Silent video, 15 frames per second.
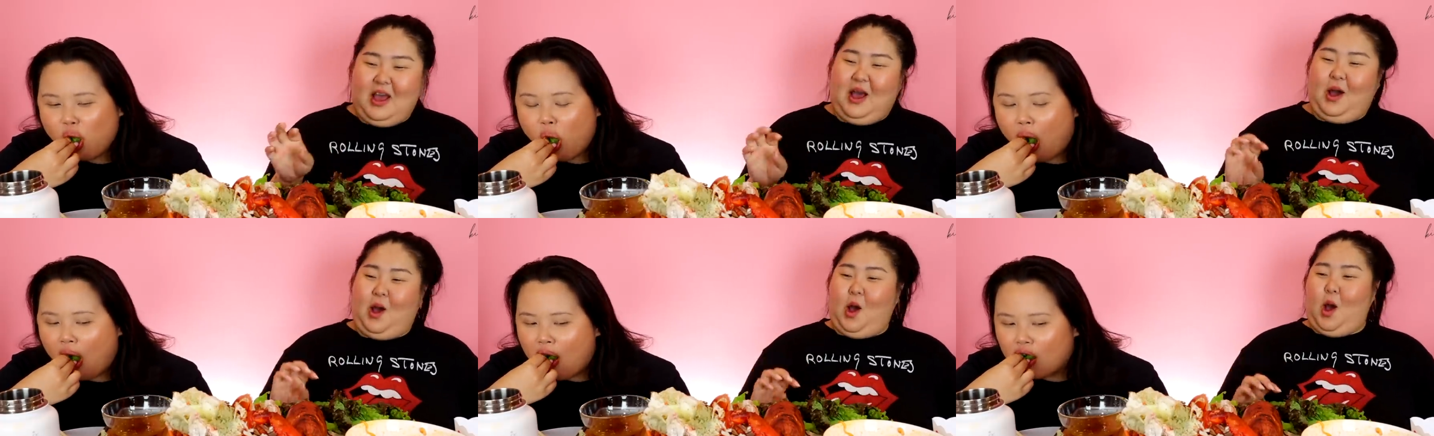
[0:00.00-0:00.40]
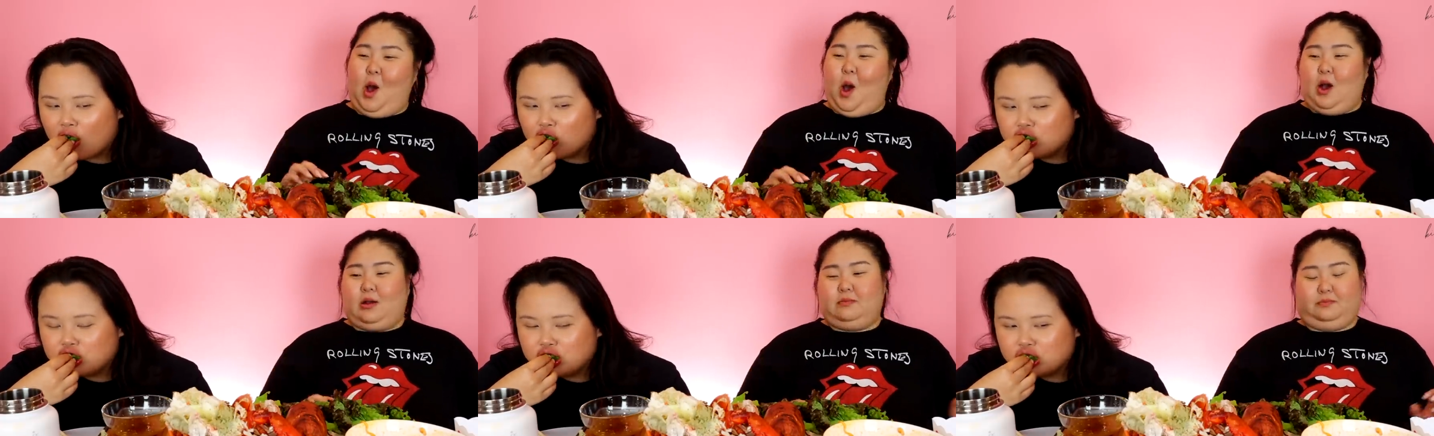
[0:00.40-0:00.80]

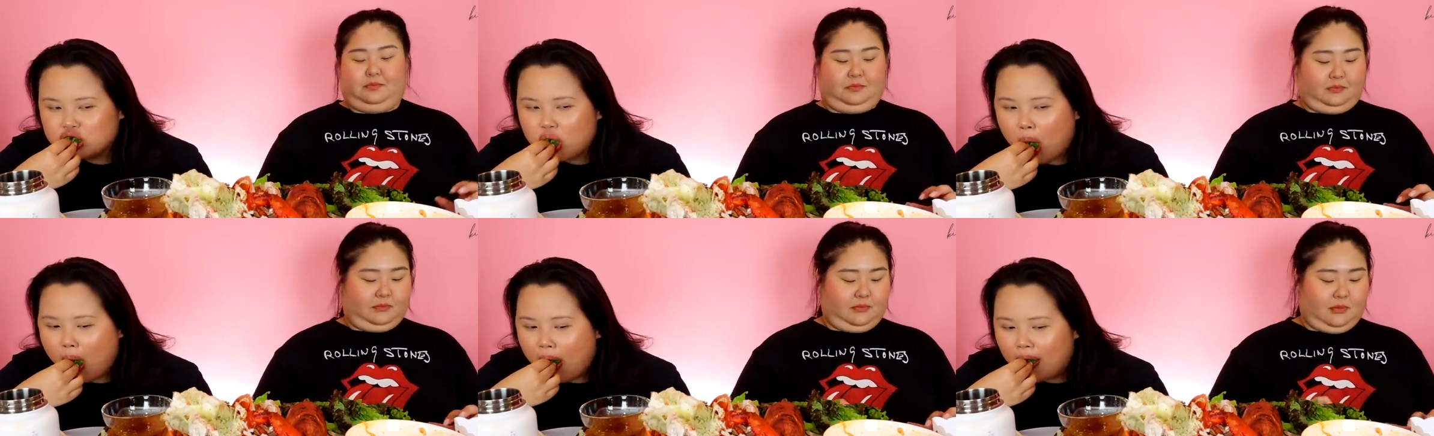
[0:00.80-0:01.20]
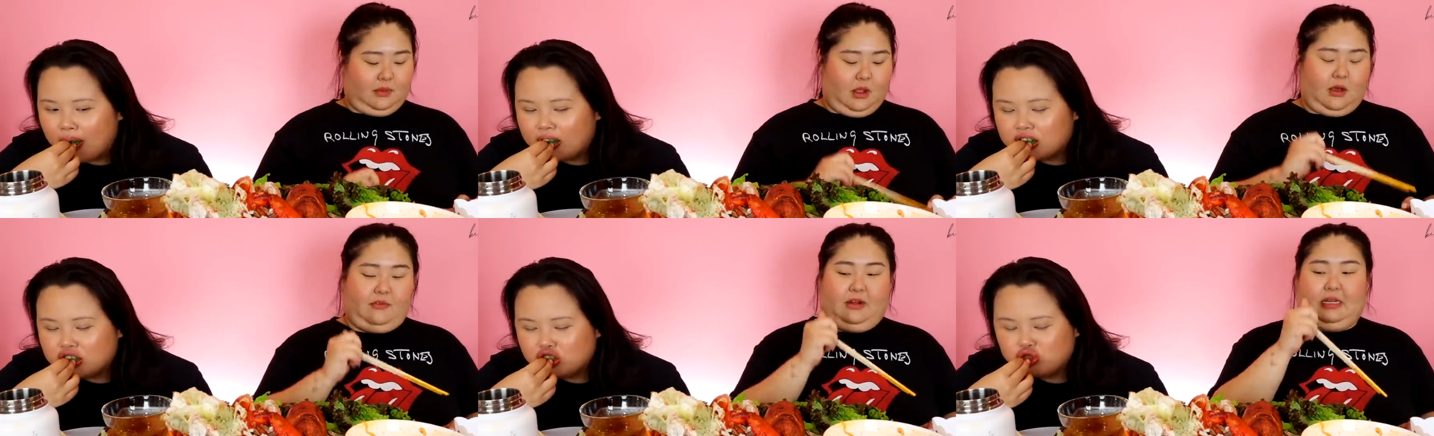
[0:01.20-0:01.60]
Speaker 1: Oh,
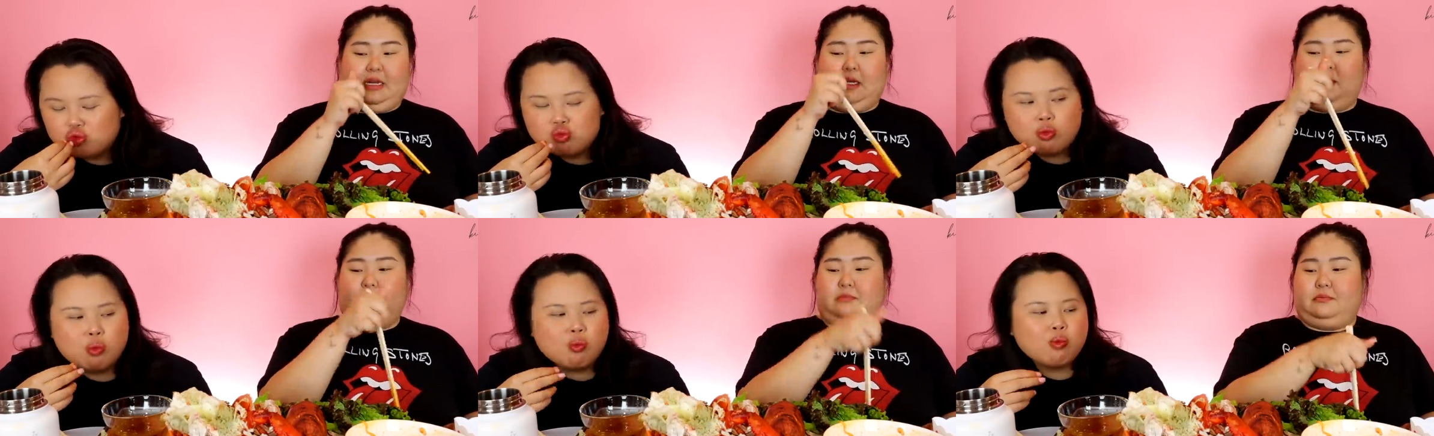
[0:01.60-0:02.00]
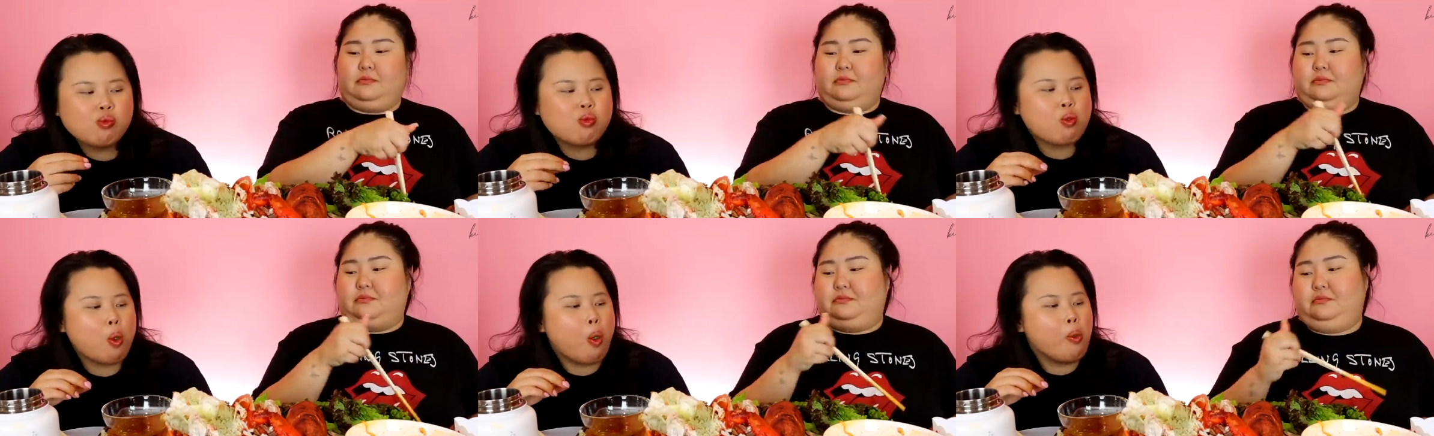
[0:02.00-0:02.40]
funny.
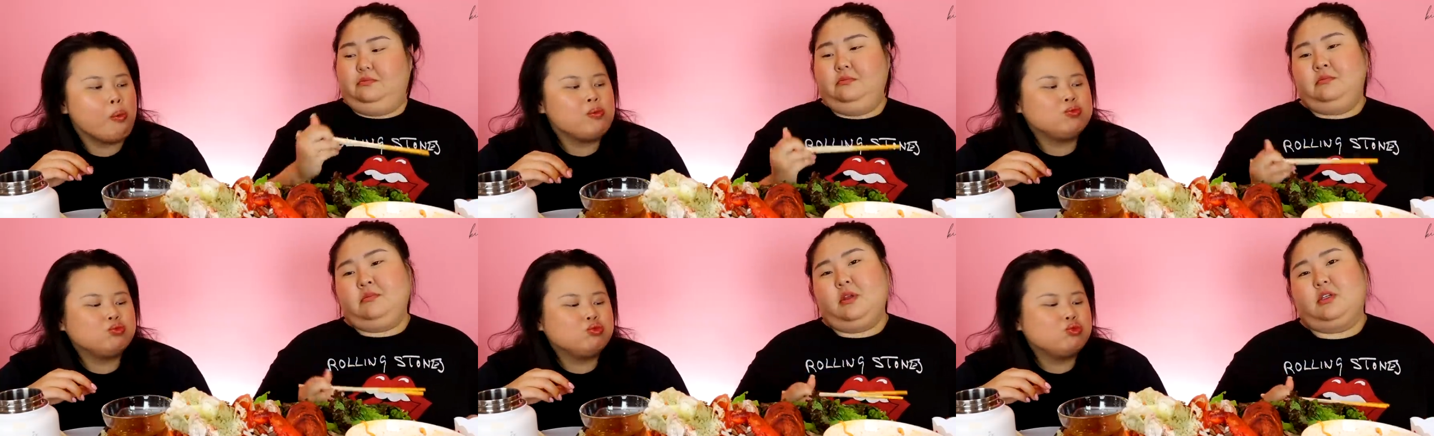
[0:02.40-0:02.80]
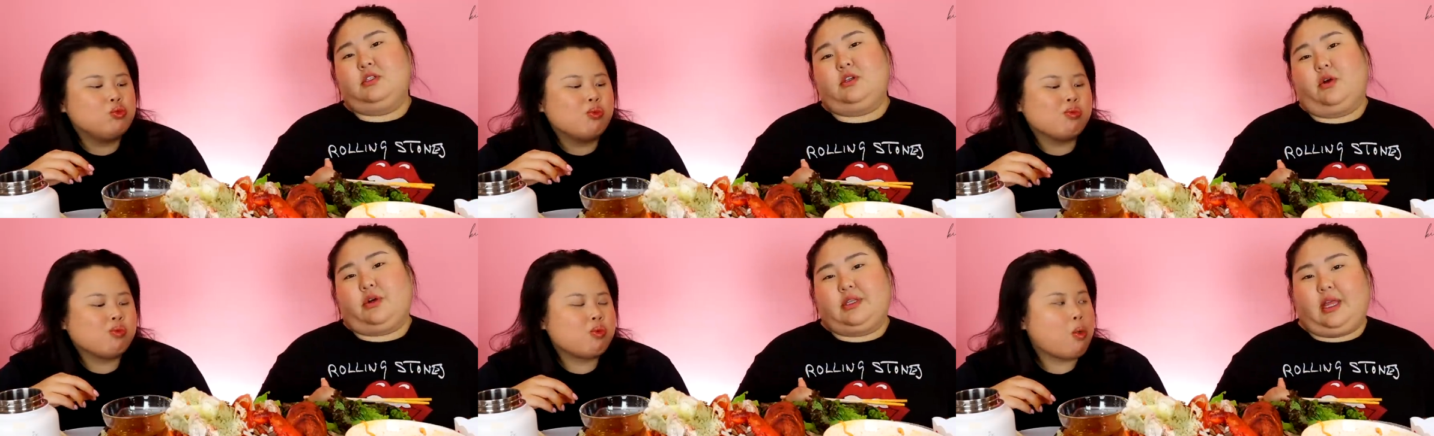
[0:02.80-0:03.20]

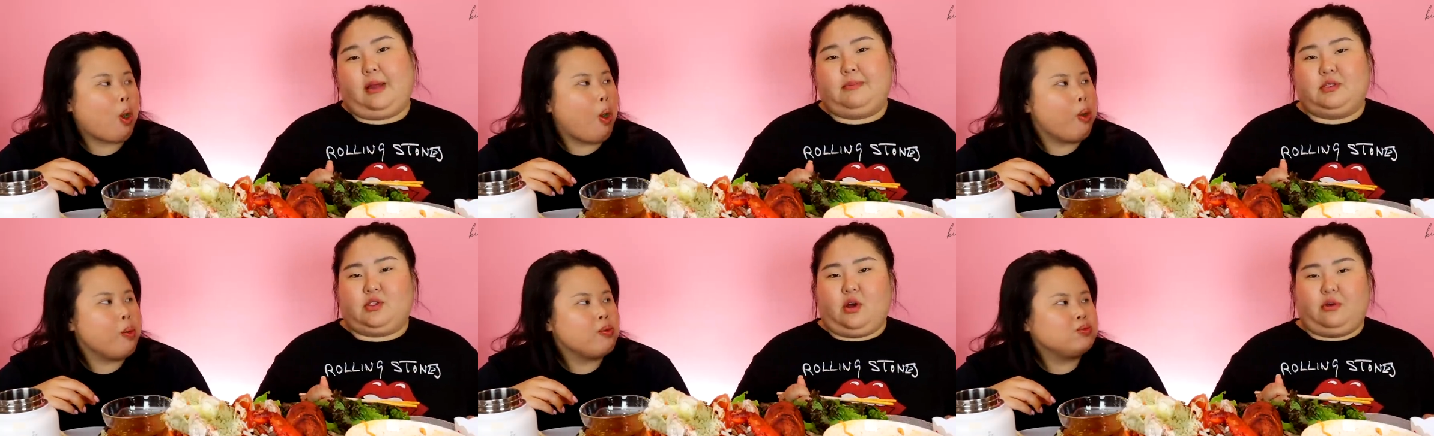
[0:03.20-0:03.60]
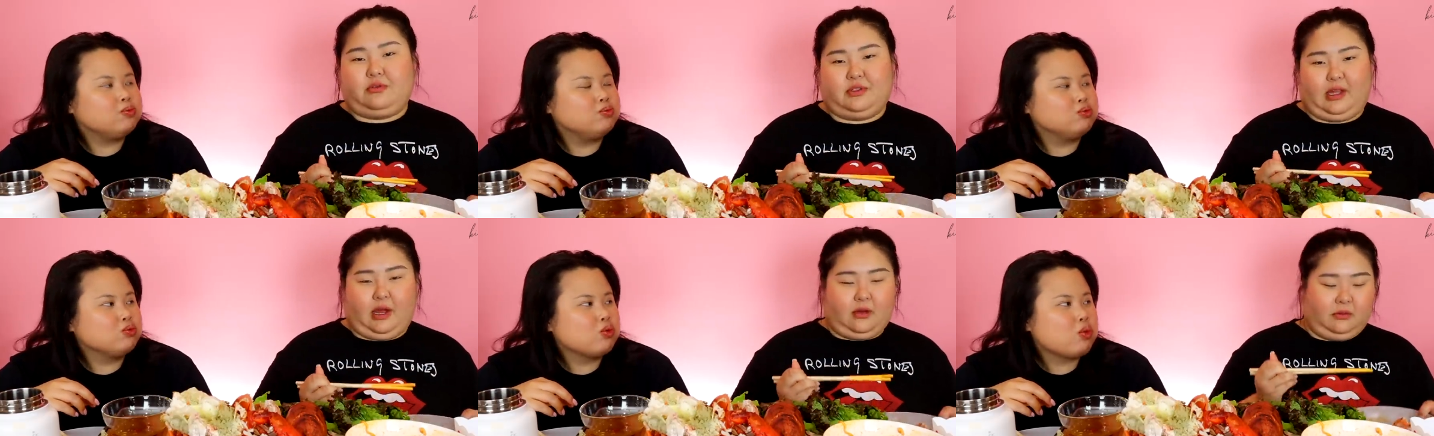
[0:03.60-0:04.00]
Sword time is over
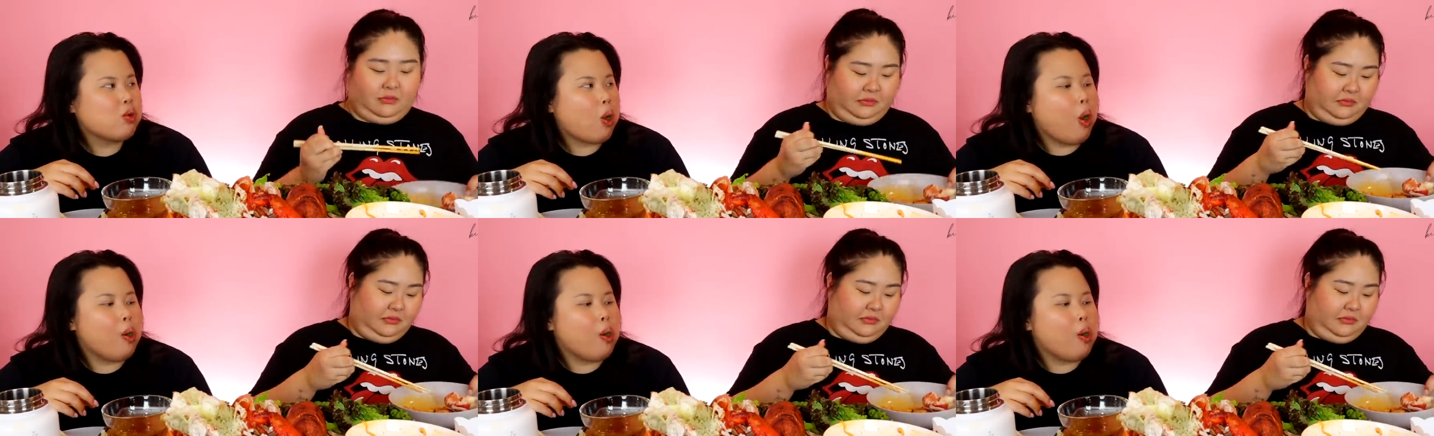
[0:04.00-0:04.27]
now.